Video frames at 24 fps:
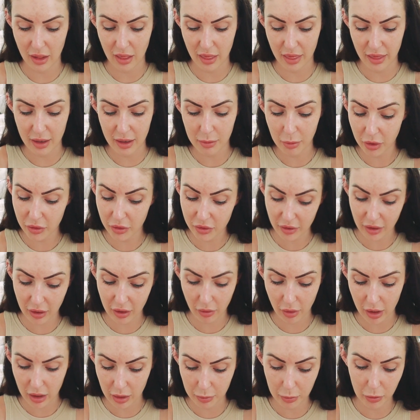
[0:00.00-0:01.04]
the most
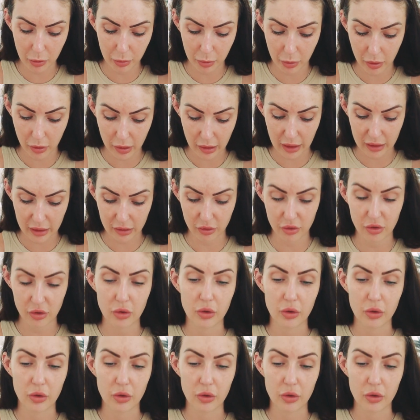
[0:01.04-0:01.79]
incredible product.